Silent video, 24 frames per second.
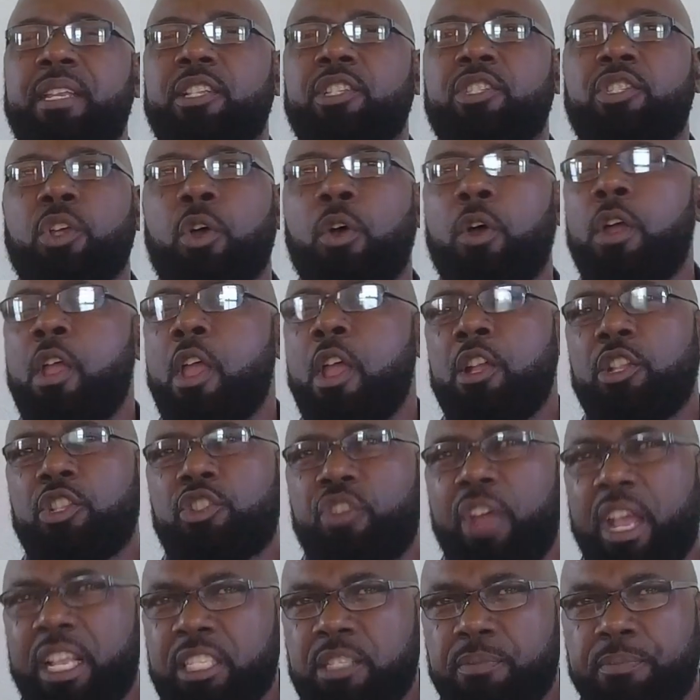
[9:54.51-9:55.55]
and so
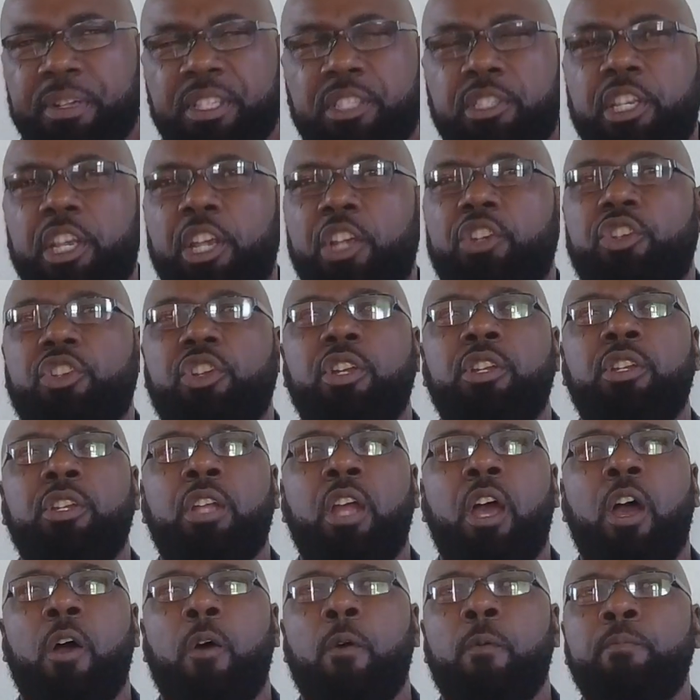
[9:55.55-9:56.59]
transportation
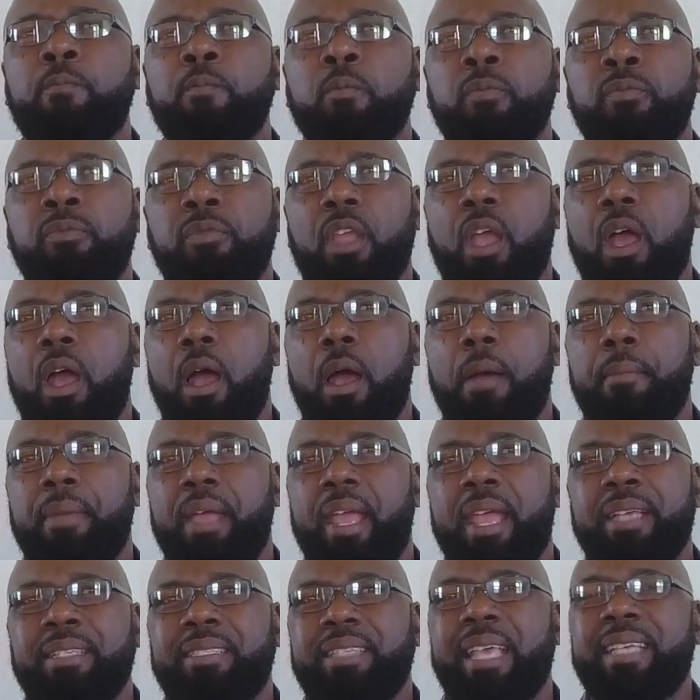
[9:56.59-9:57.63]
now
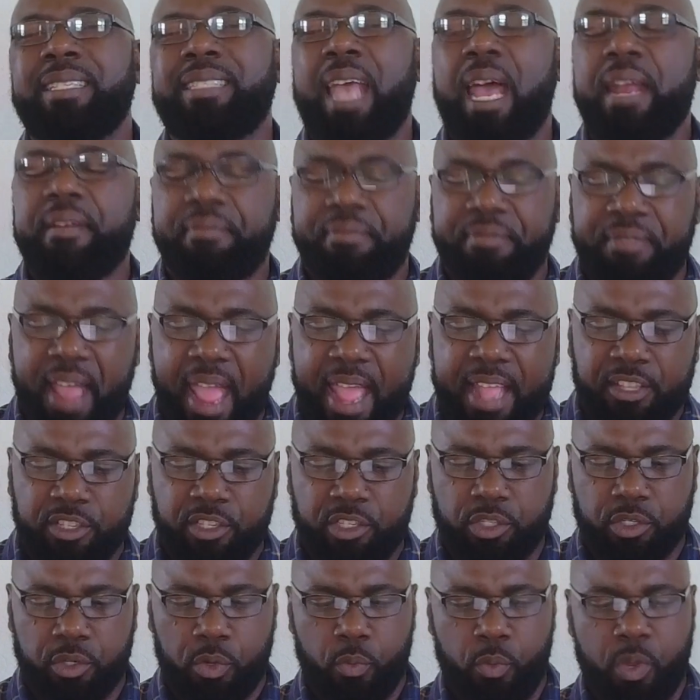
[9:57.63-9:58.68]
is advanced.